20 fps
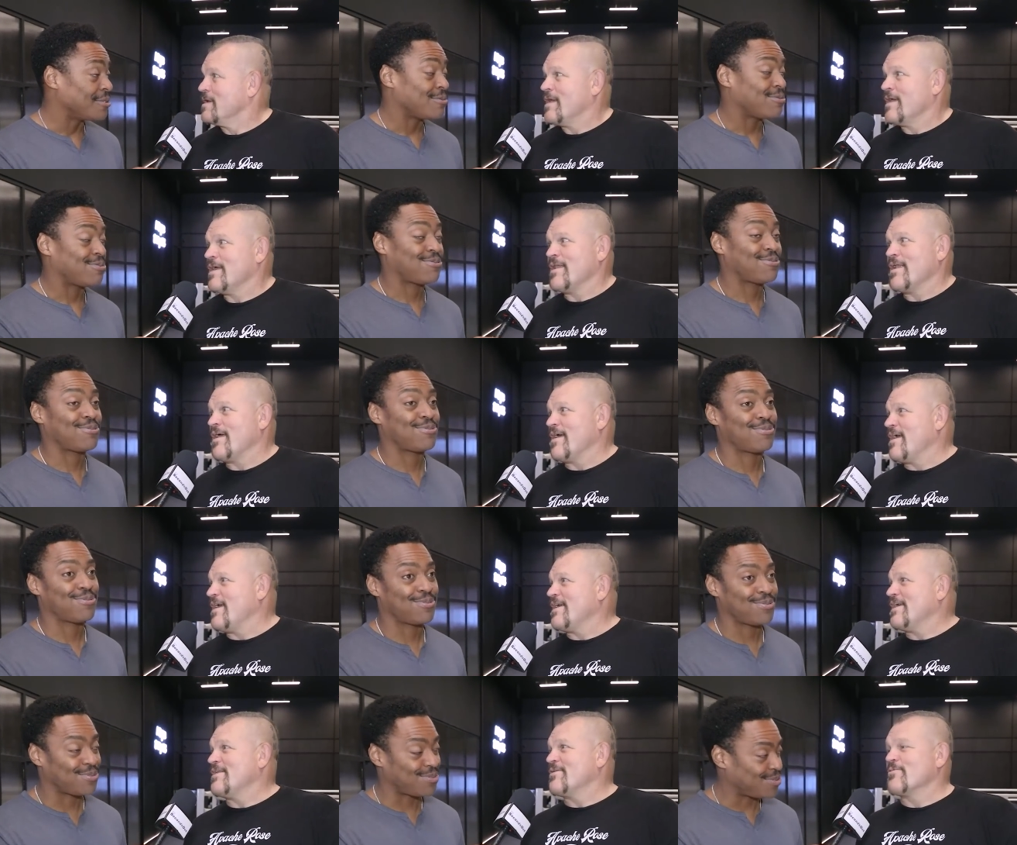Speaker 1: In
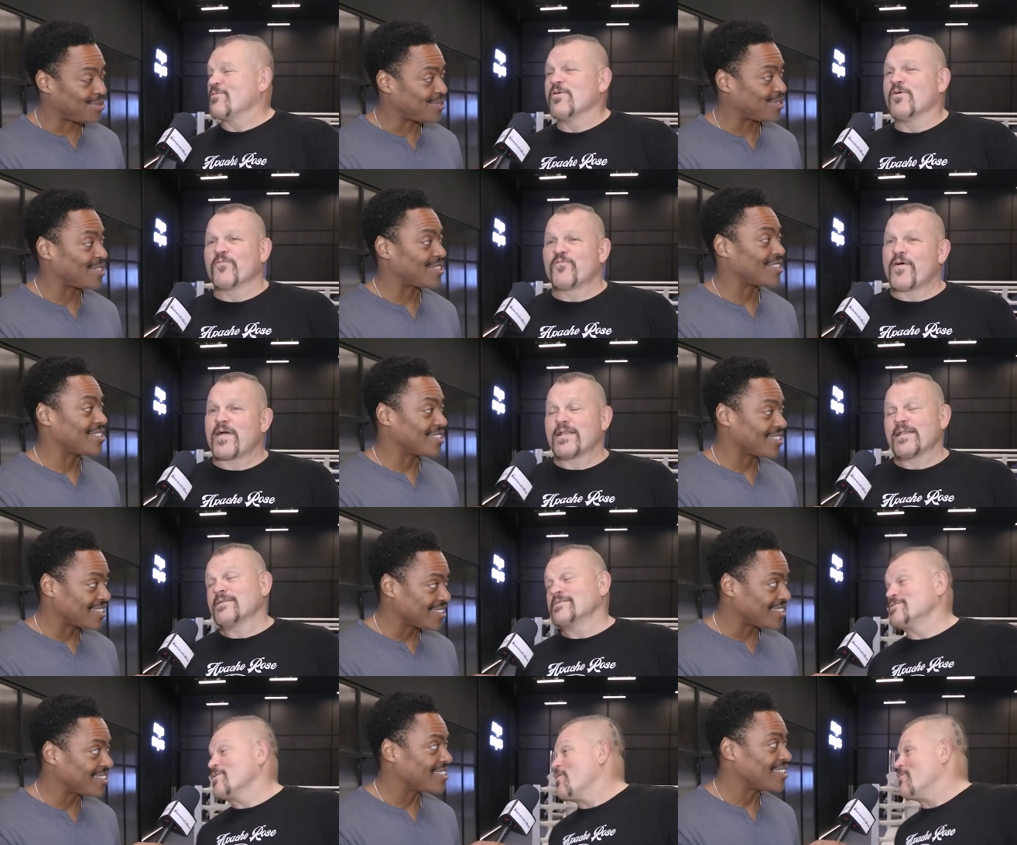a, in a real fight,
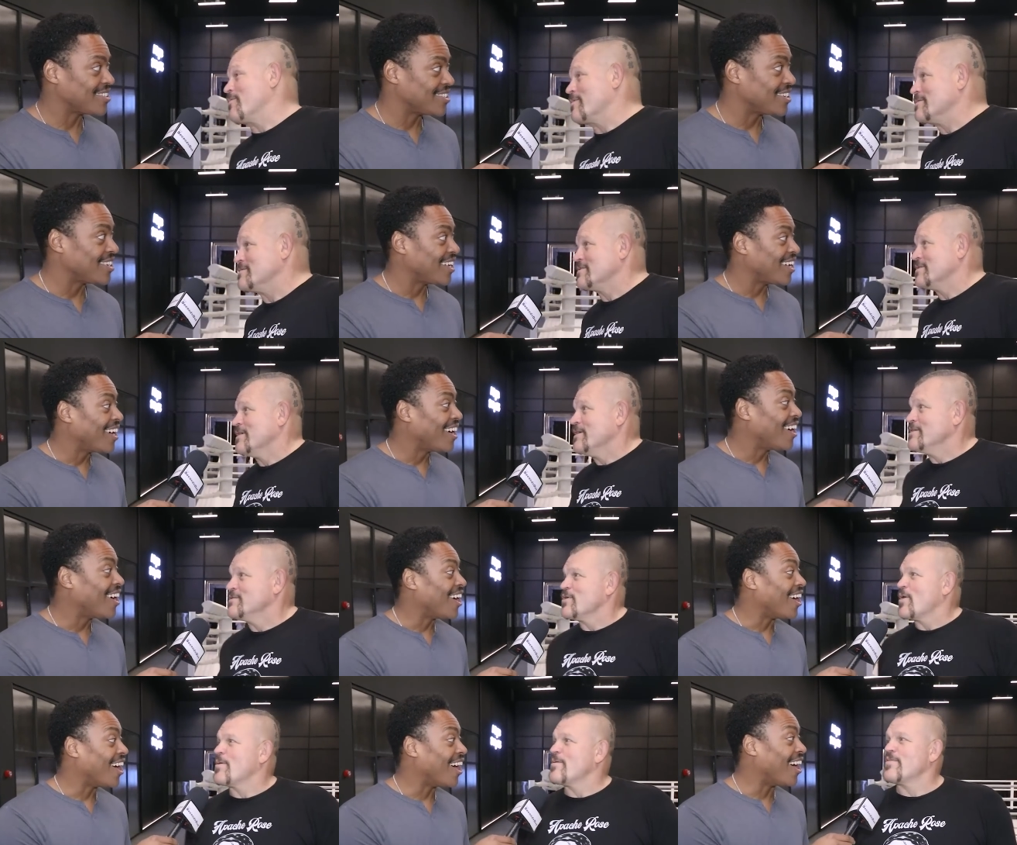it's over.
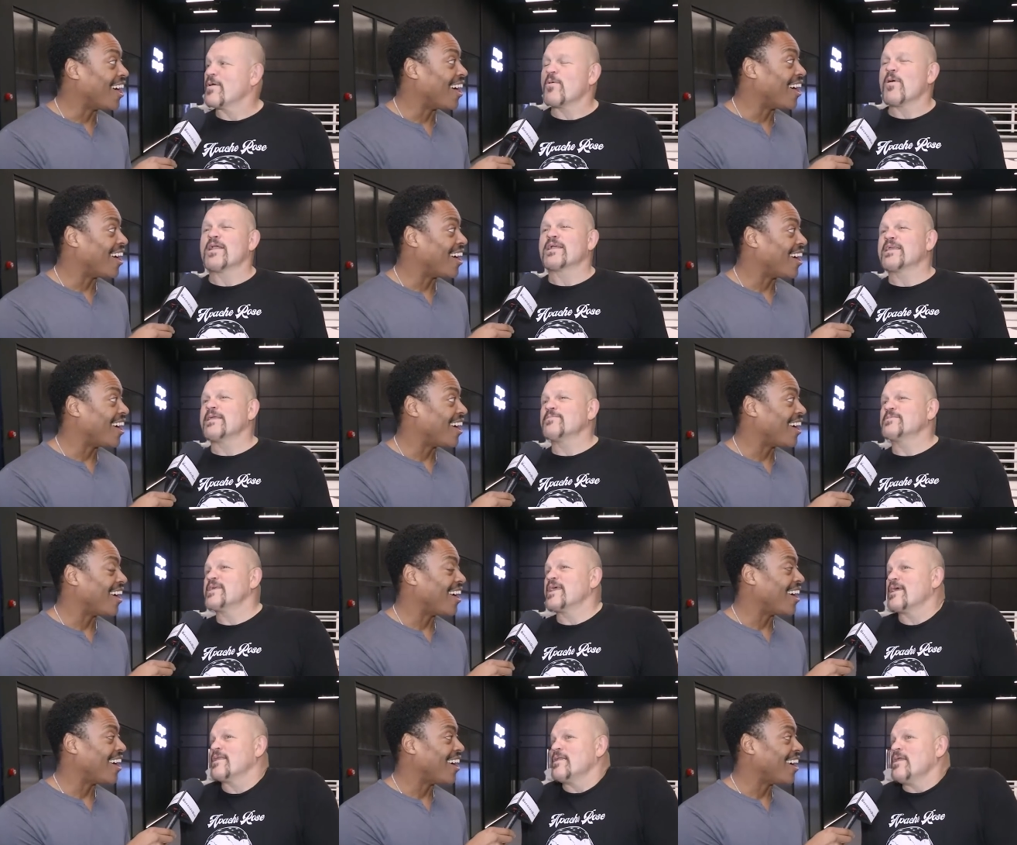So they want to keep
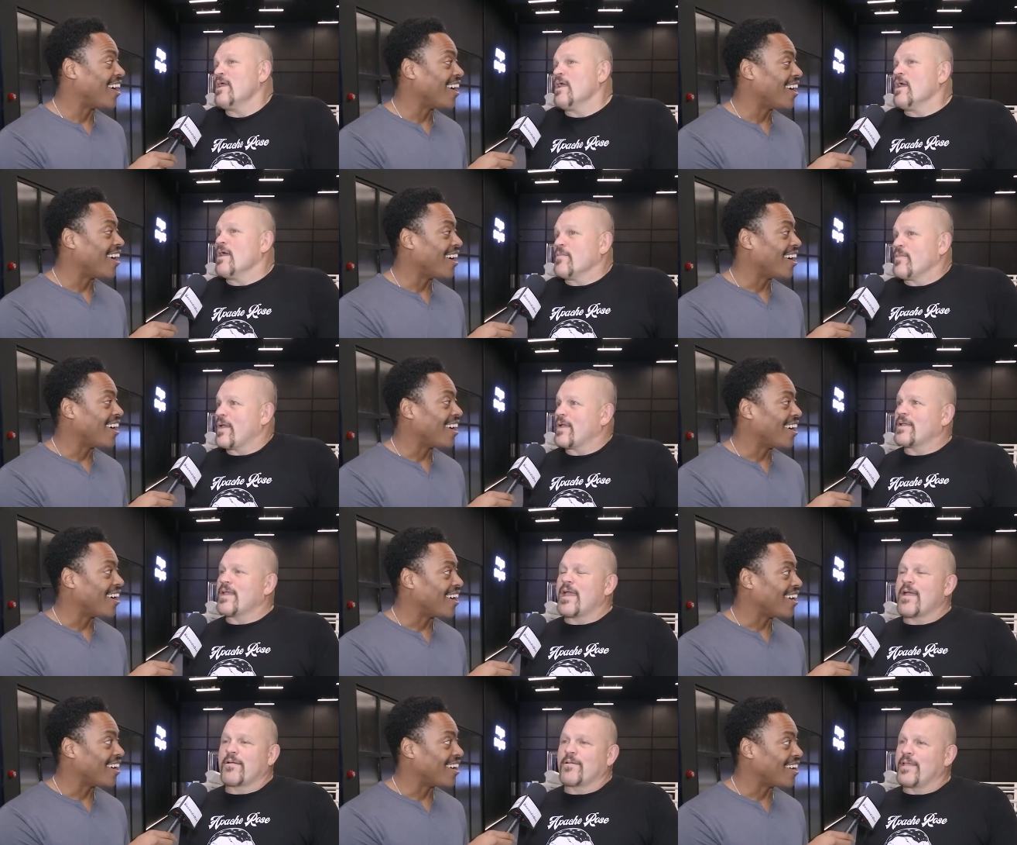saying, they
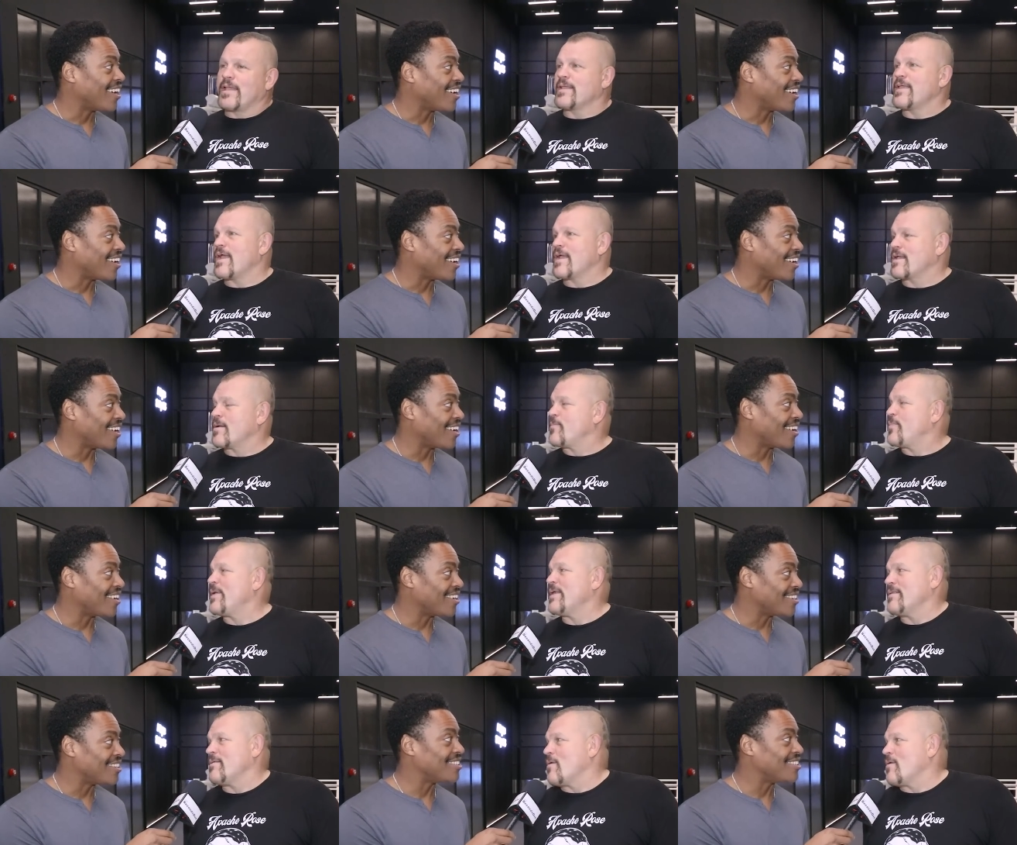can't they can't compete.